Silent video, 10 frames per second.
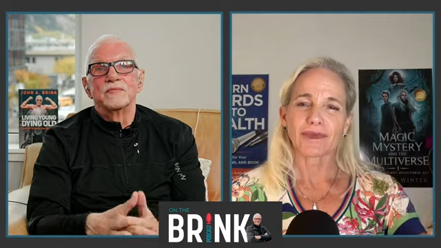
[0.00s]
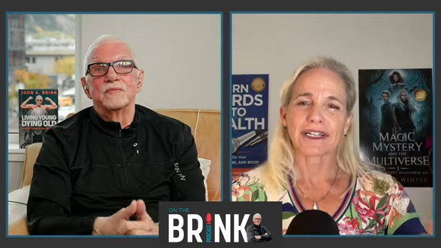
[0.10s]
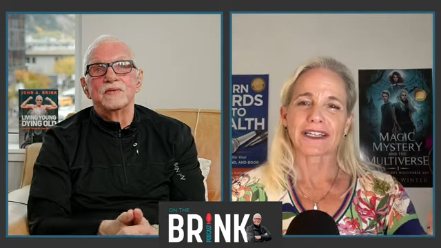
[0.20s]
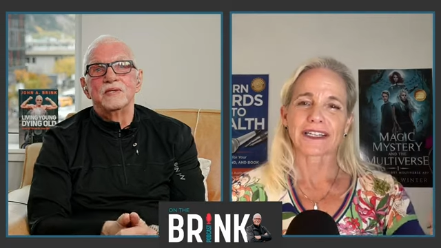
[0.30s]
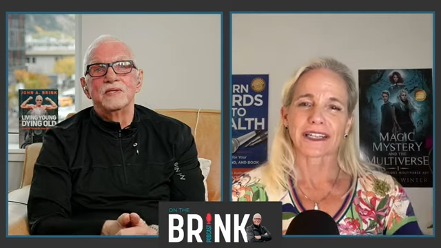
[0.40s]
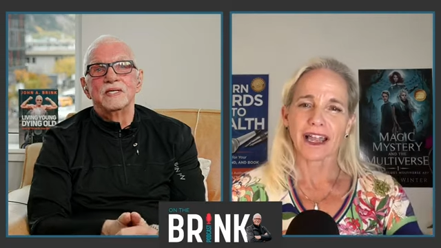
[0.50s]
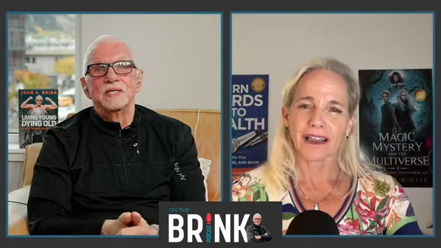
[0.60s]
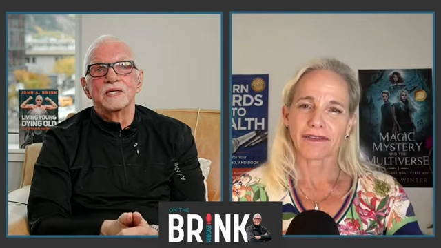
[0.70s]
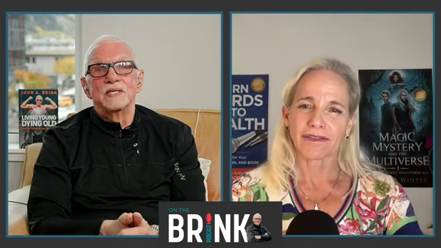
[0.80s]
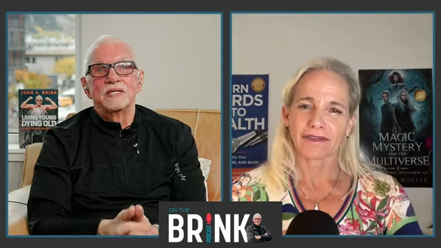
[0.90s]
Speaker 1: somebody's
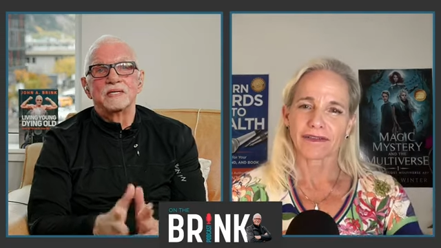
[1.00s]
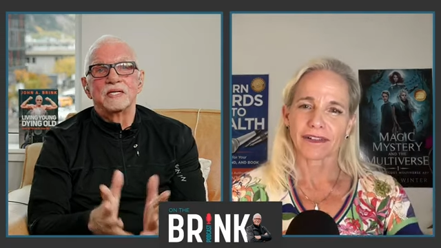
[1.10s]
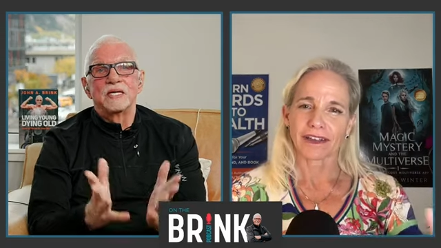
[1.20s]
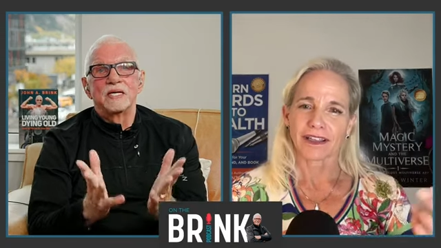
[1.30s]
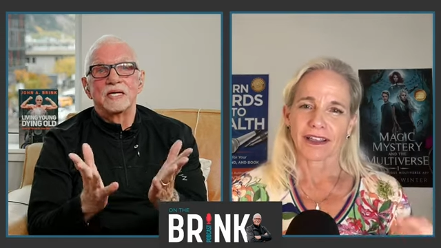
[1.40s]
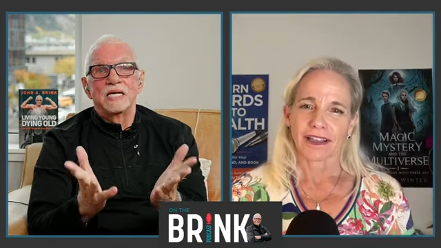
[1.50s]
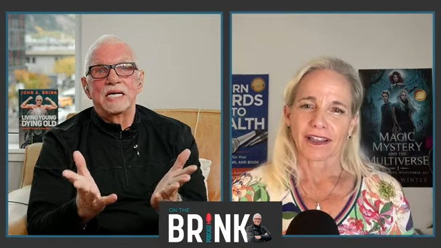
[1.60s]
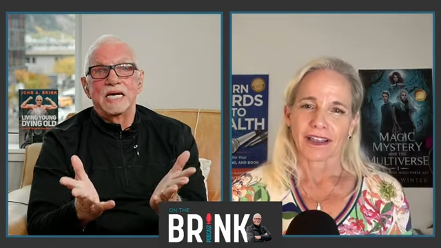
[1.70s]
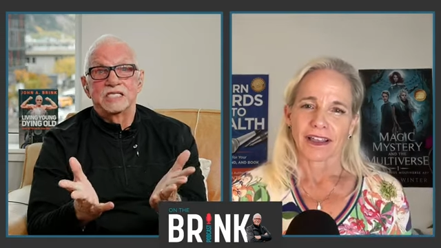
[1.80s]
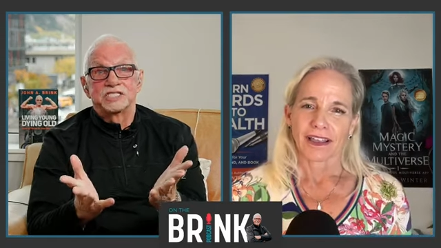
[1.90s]
life.
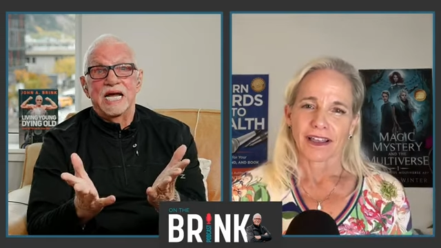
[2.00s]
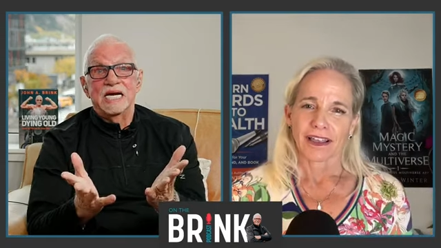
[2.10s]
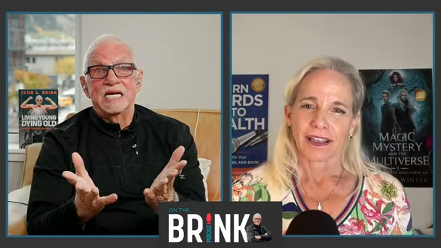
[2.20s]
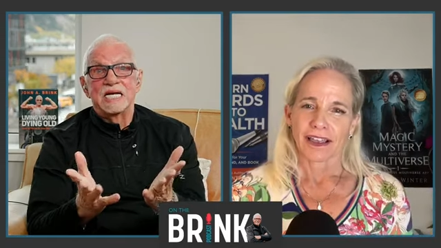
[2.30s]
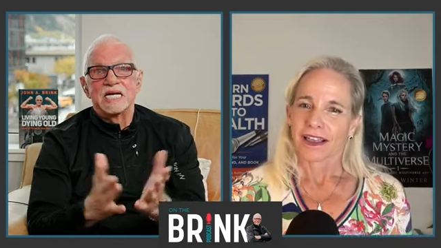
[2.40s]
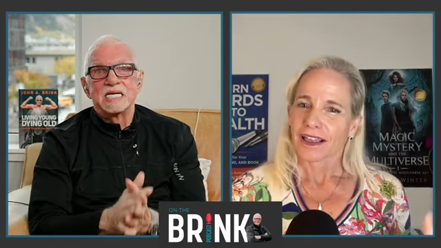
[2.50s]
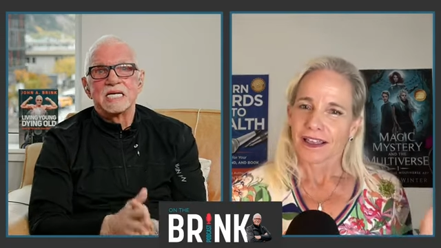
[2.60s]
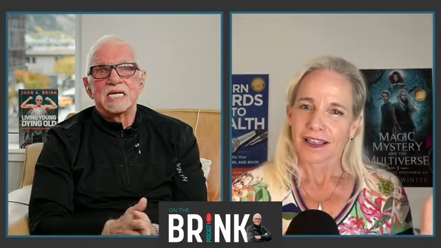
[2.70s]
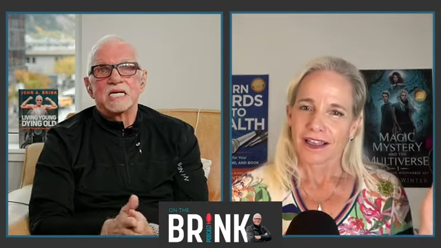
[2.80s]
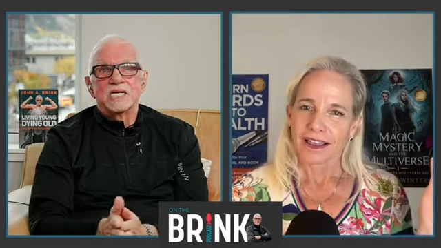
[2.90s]
Speaker 2: Exactly.
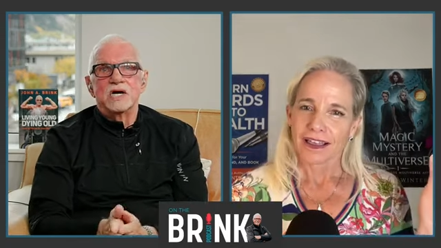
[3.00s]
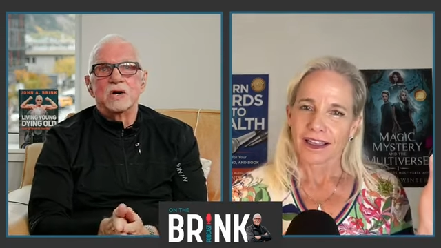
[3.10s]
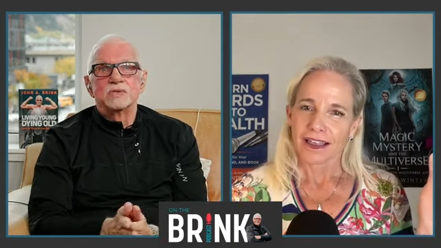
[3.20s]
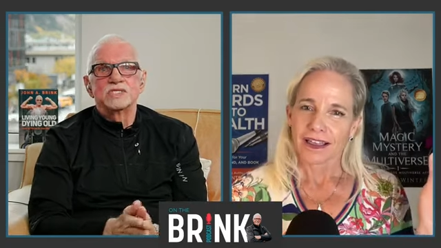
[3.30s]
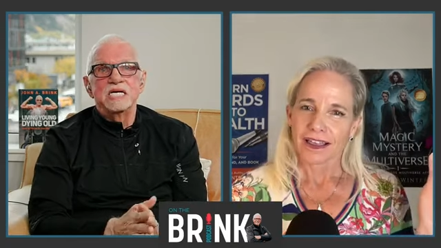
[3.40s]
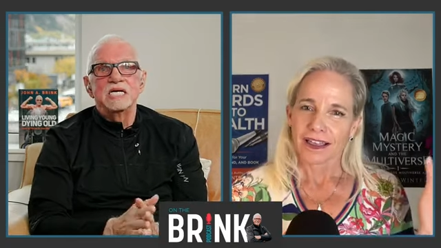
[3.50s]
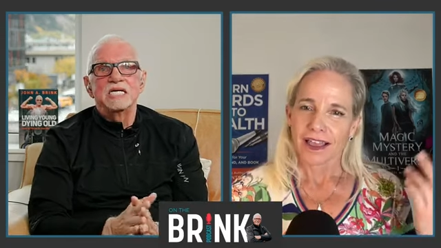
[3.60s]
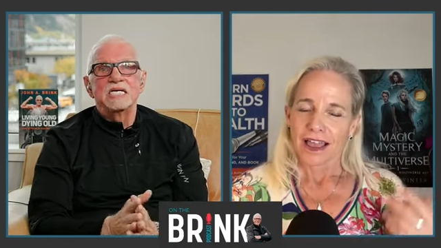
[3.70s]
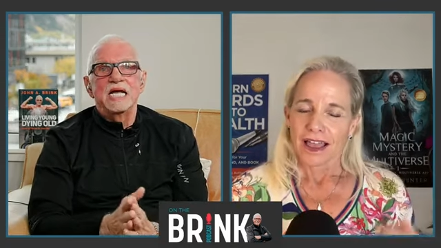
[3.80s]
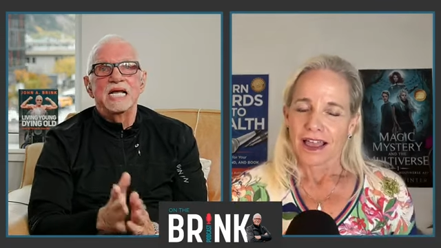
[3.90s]
You know, the
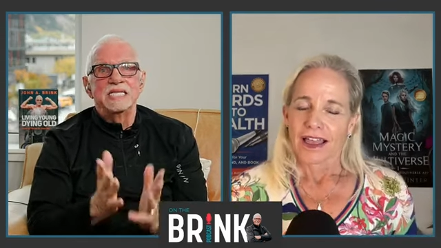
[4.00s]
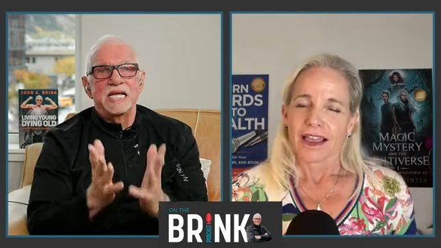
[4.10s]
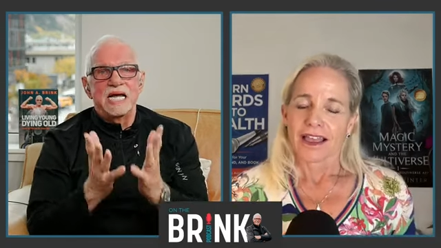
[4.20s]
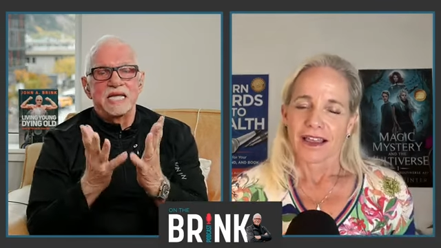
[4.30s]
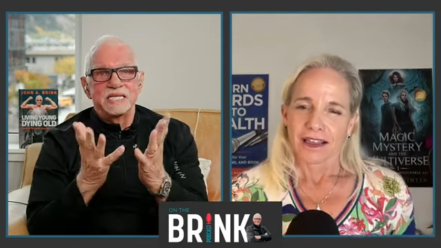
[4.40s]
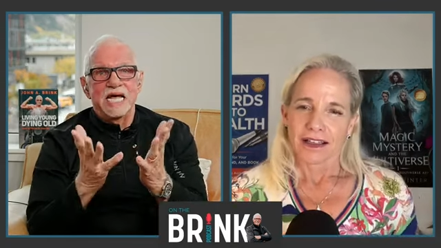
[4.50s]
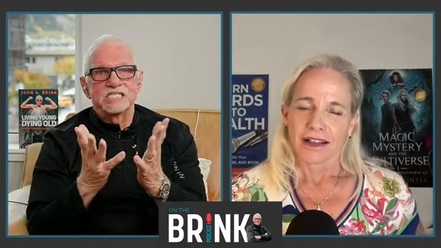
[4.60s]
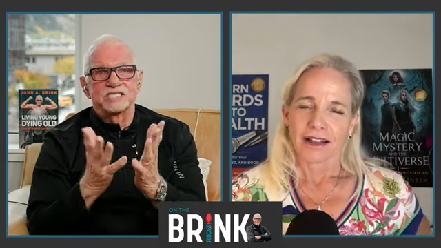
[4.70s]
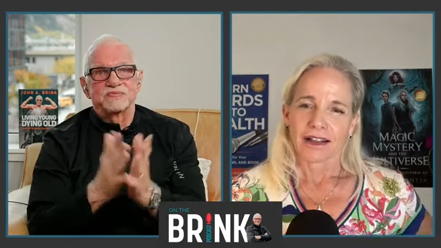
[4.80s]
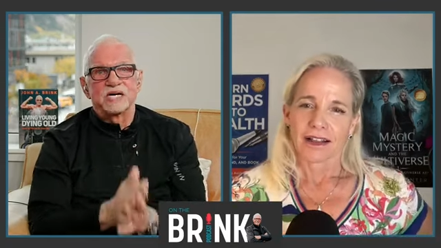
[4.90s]
and and
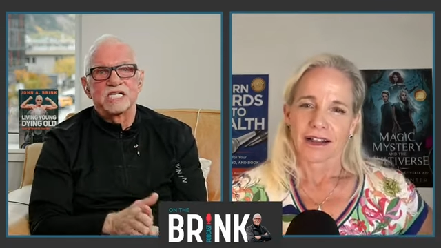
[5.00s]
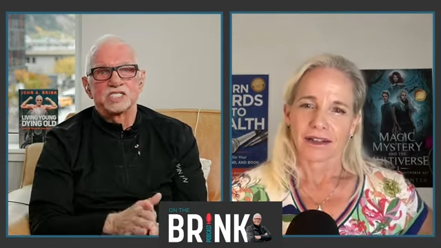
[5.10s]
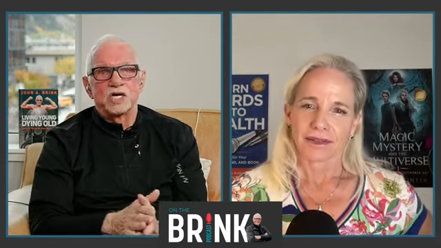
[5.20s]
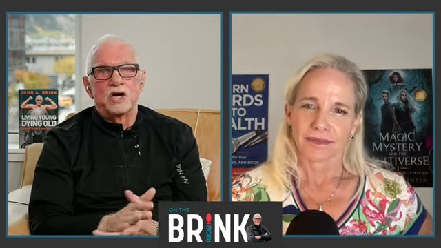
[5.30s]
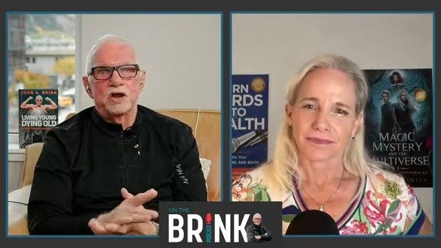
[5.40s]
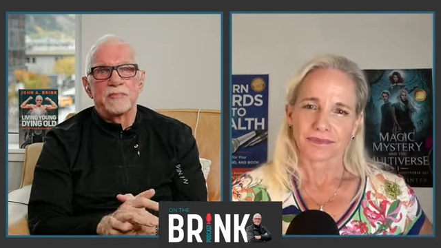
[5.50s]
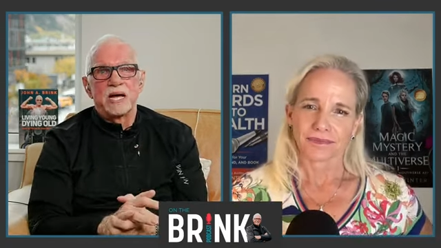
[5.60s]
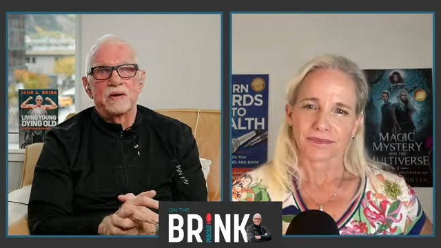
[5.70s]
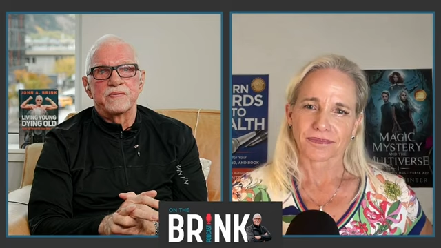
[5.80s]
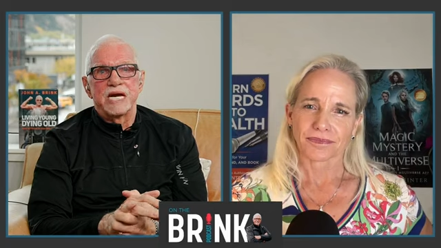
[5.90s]
that's what it is all
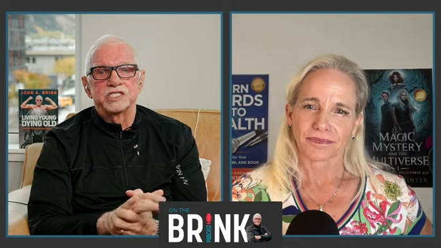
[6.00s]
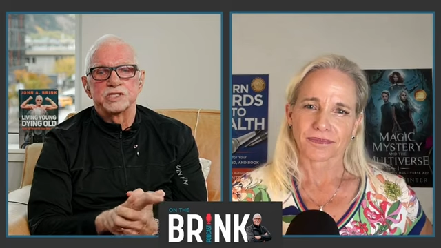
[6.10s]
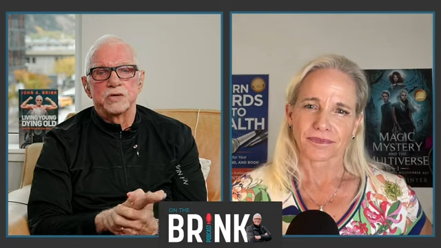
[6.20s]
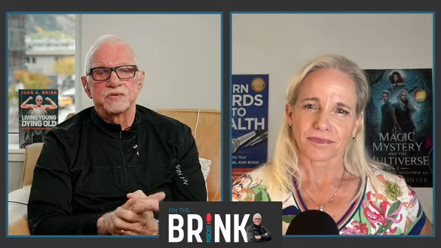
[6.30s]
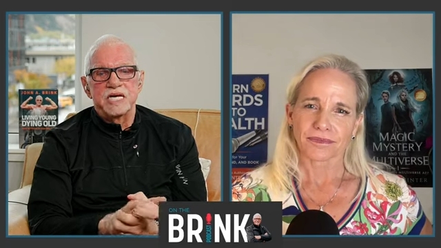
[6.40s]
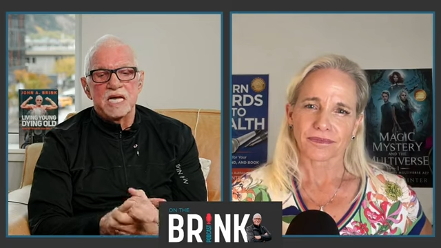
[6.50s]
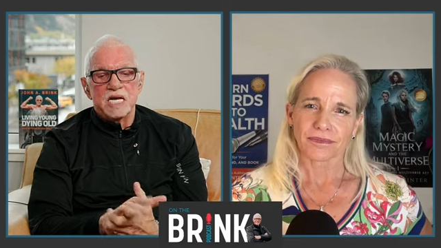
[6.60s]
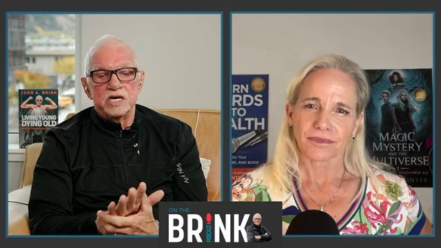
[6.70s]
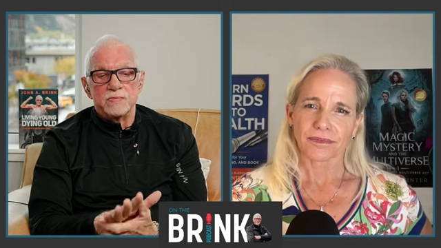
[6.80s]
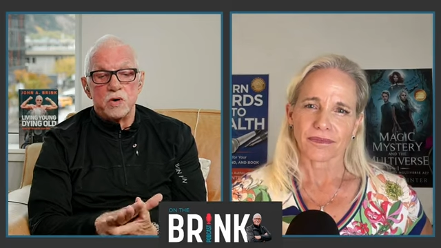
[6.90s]
about, right? So the
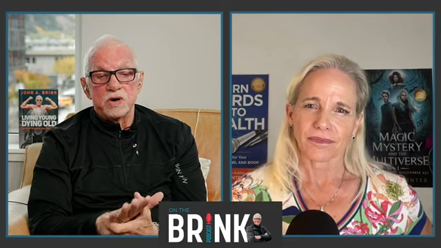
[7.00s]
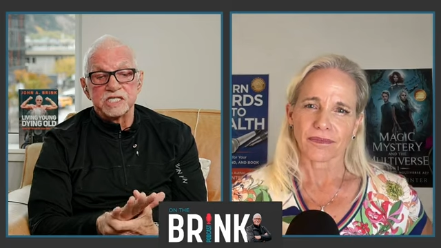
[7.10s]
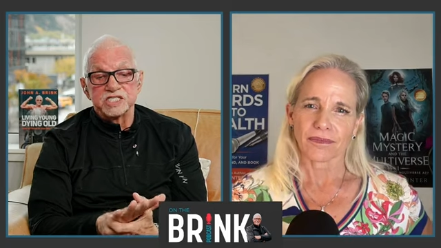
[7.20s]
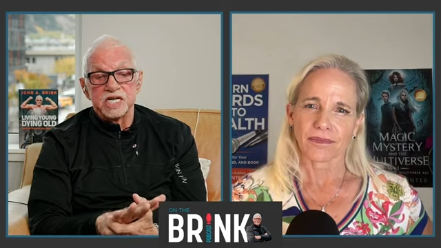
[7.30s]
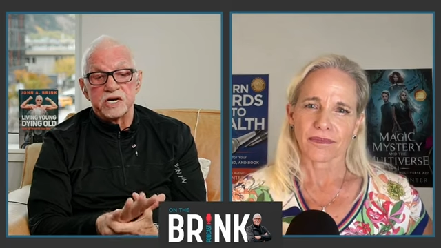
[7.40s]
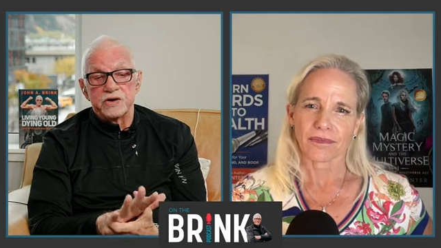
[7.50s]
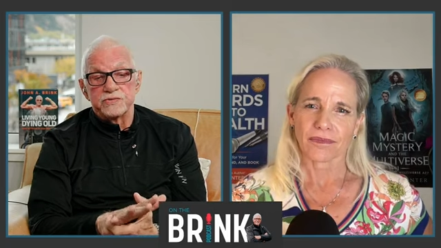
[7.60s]
the more I started